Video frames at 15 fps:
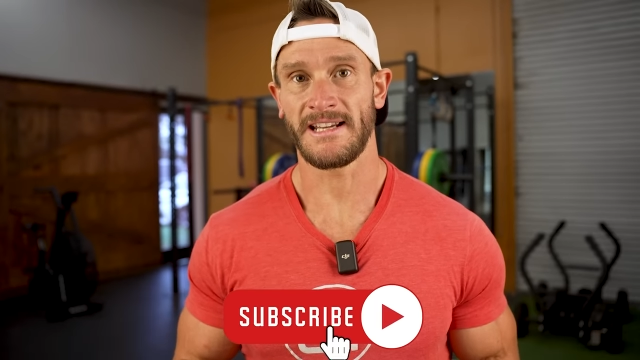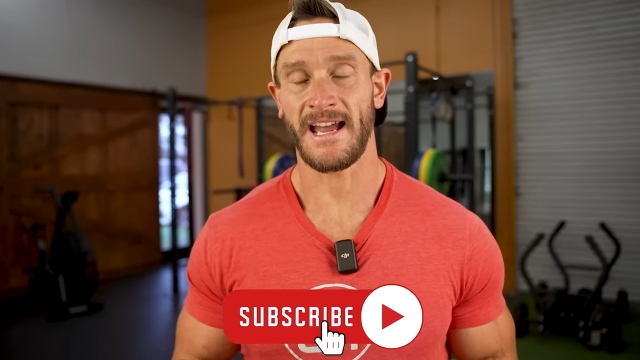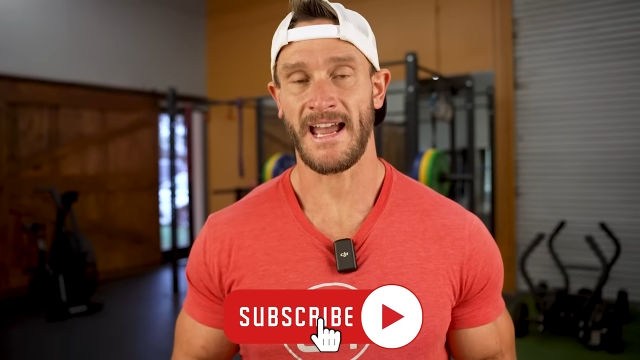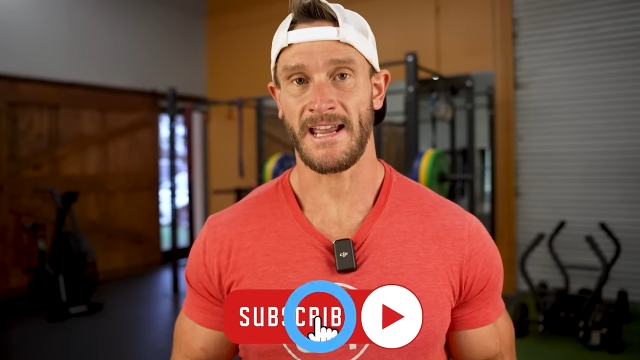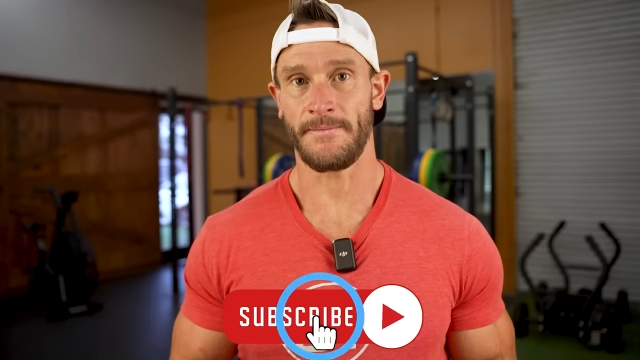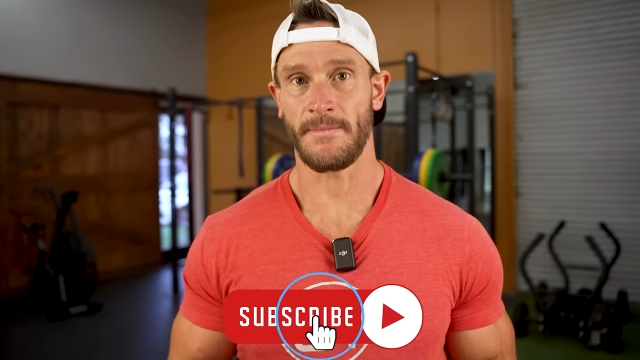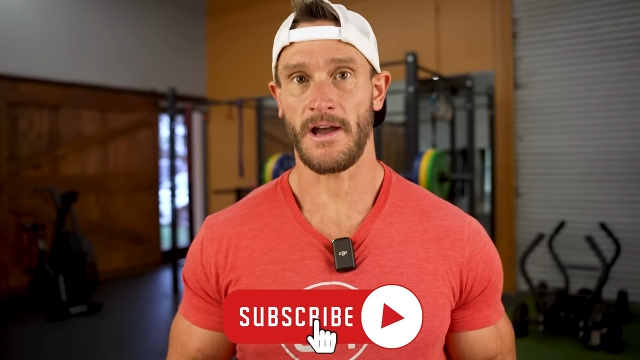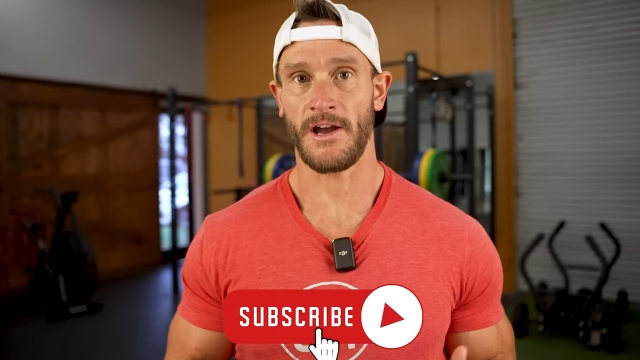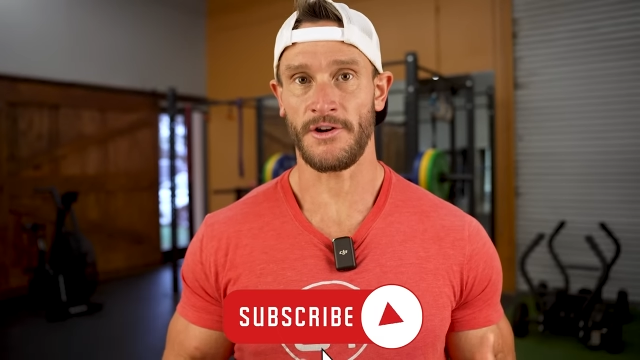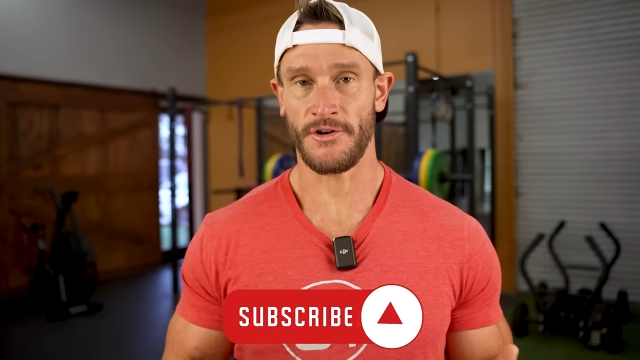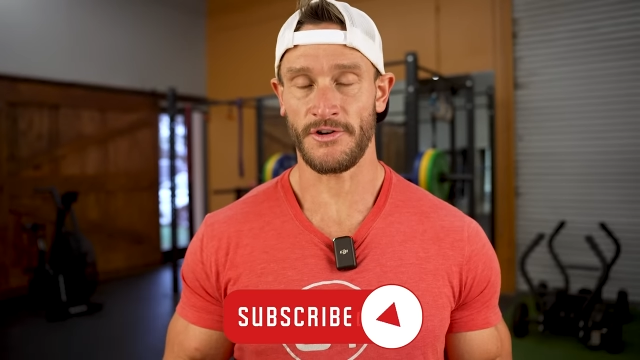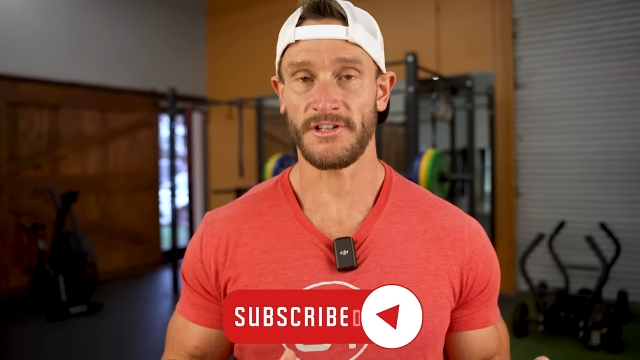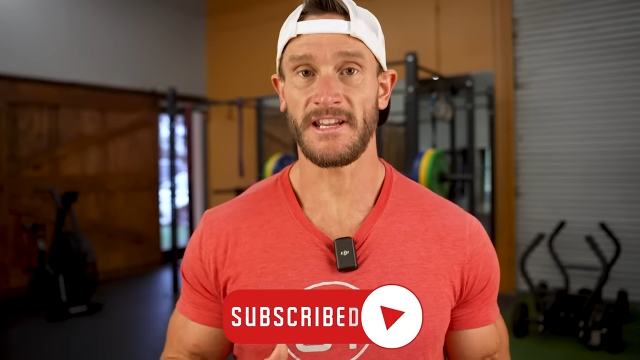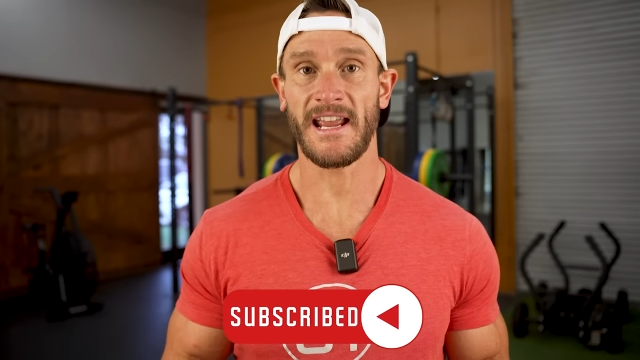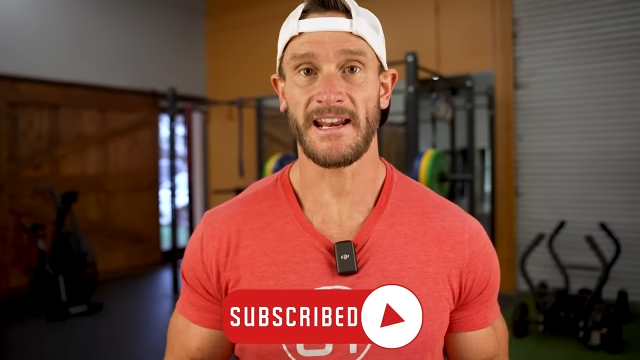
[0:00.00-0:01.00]
time
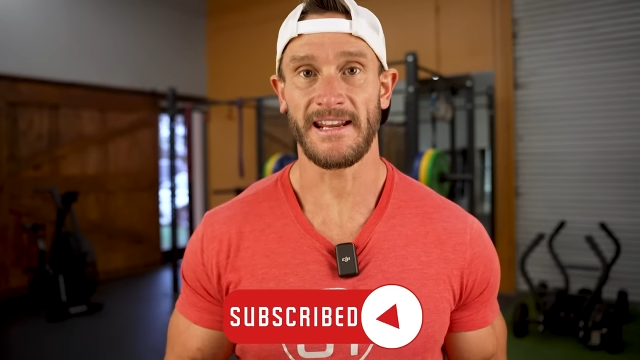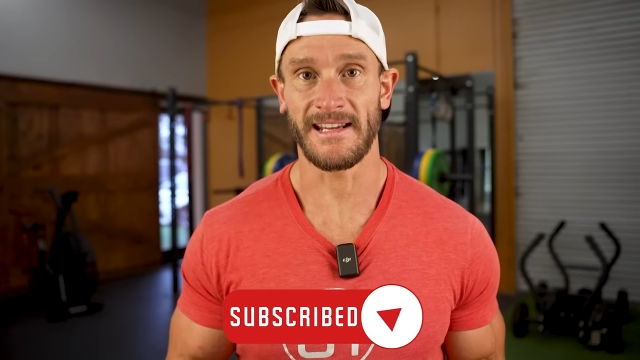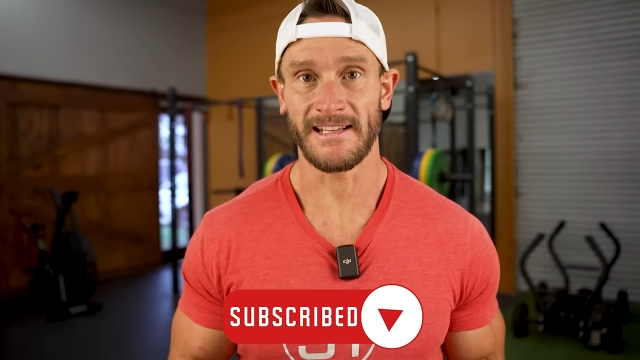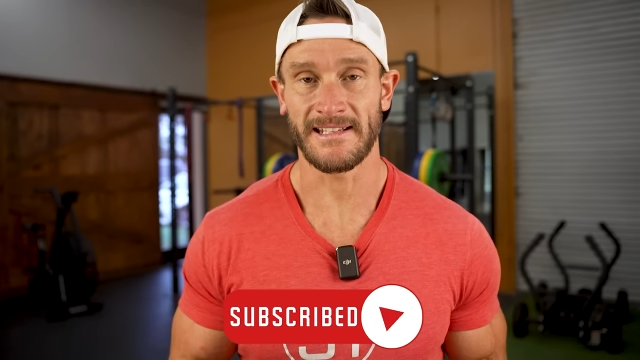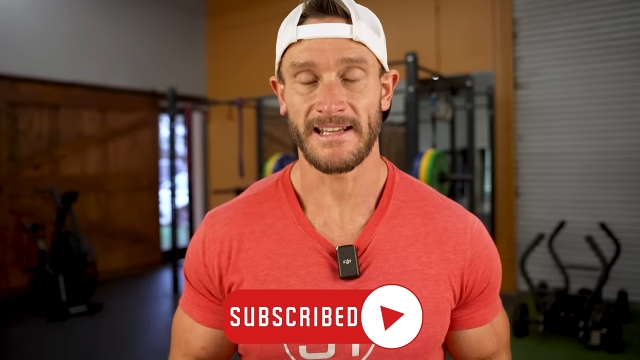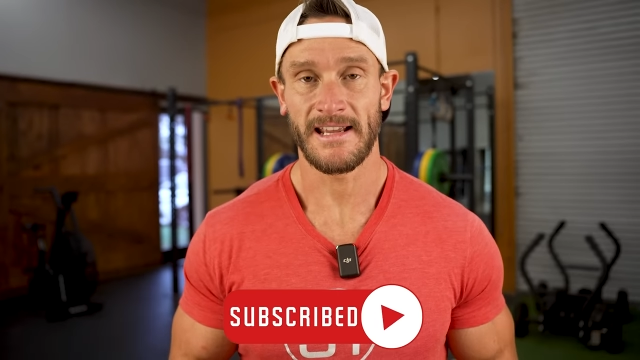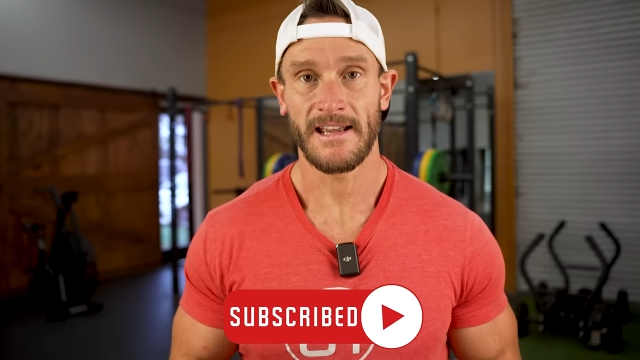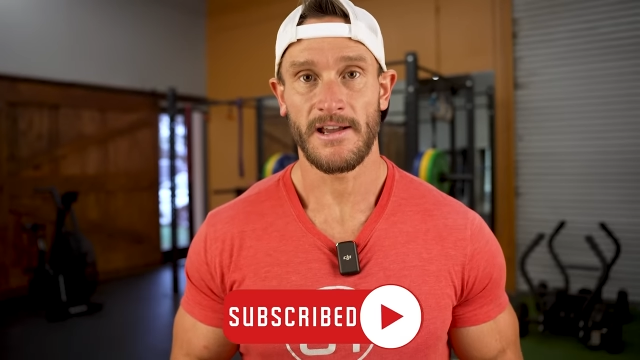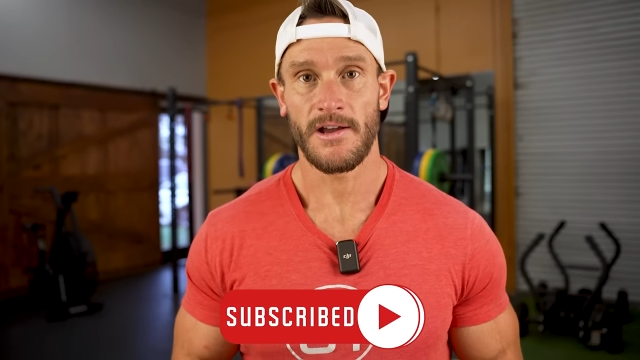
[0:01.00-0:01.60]
understanding is